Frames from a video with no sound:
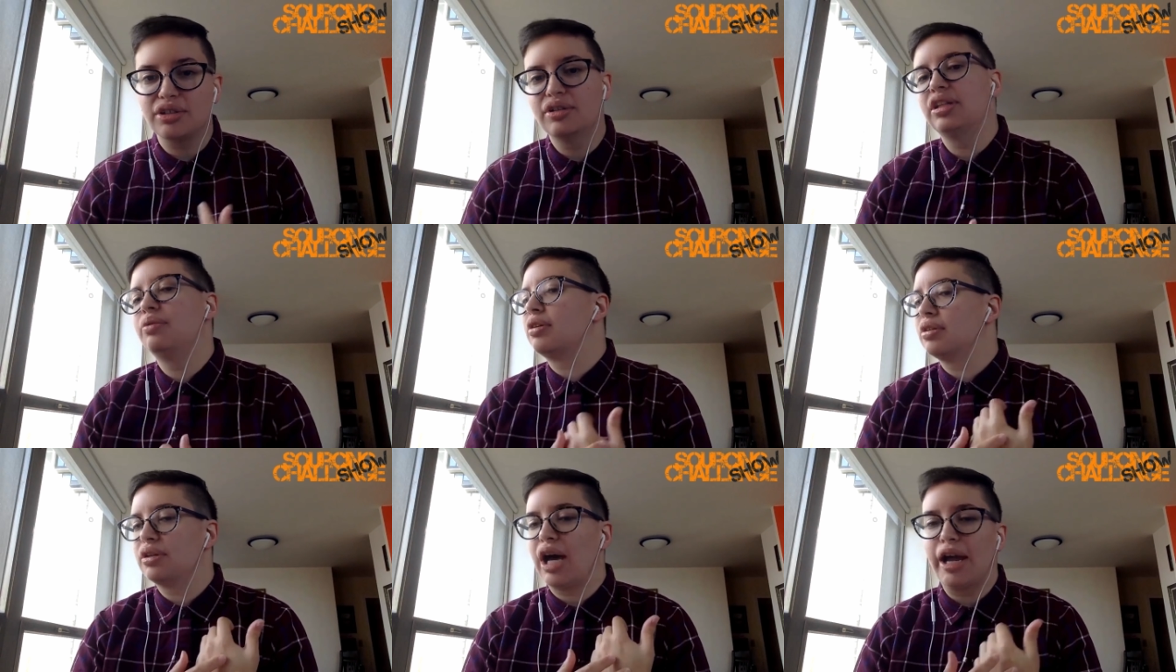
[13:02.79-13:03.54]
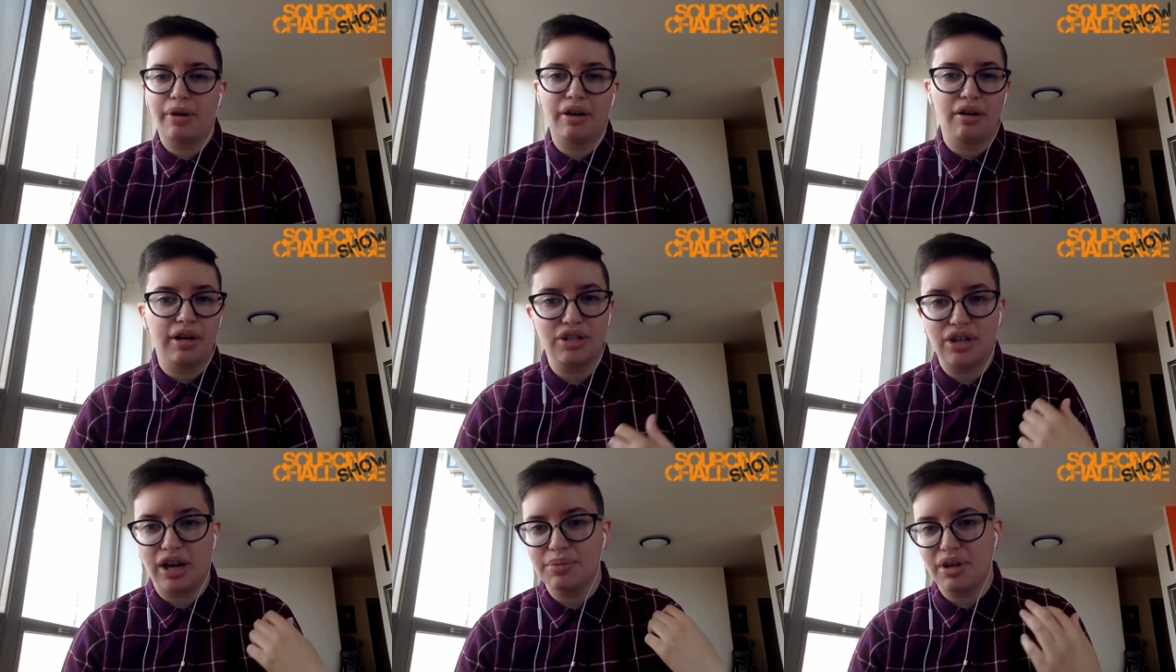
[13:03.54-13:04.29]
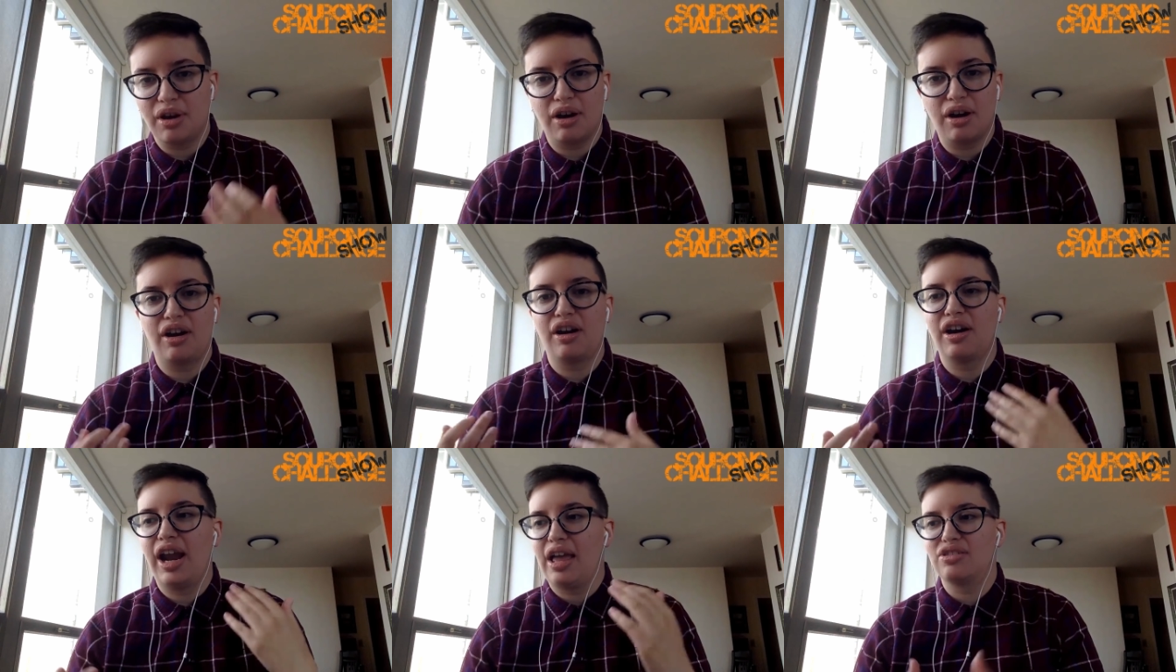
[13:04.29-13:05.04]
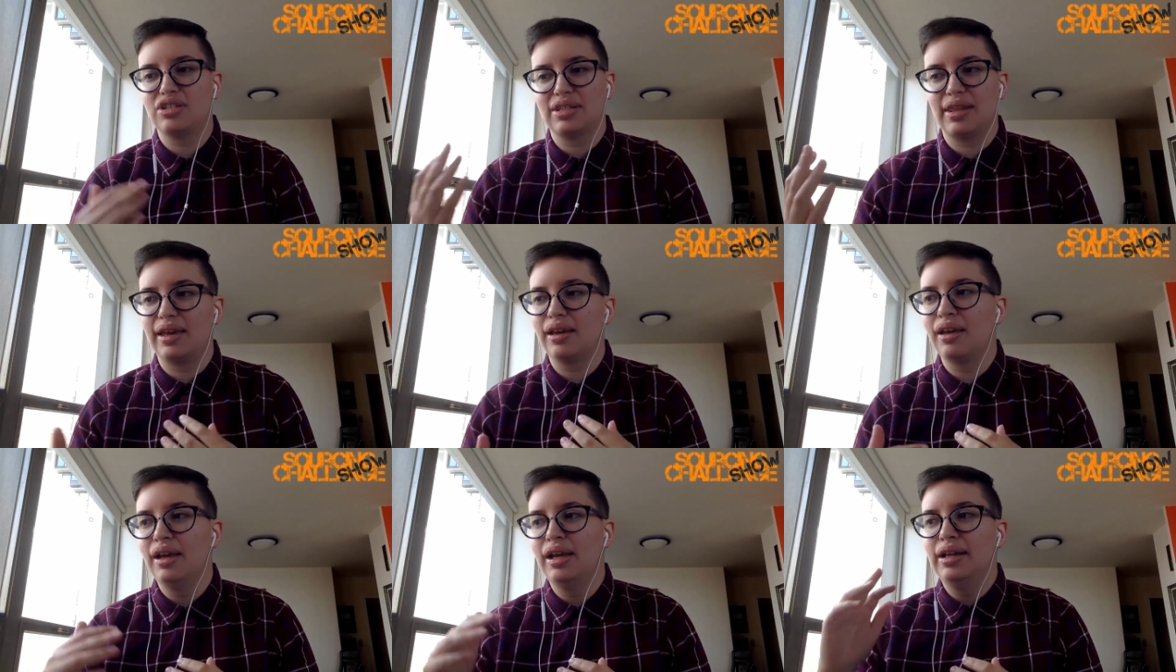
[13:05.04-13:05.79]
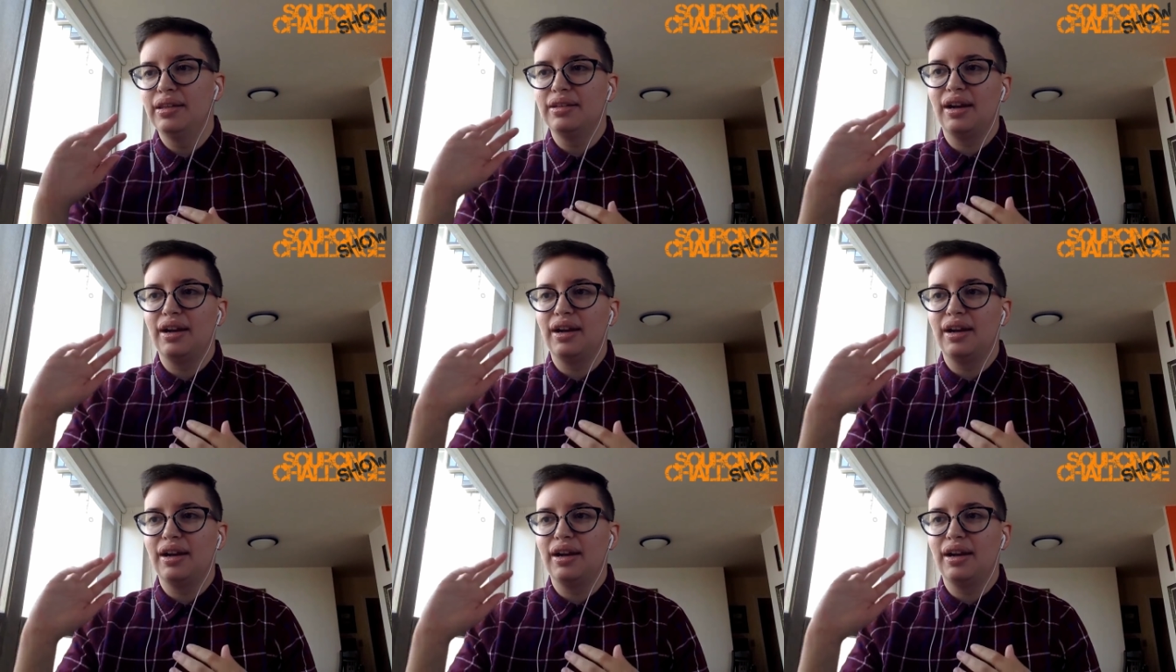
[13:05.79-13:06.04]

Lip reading: on, certainly what all the high priority jobs are, and just like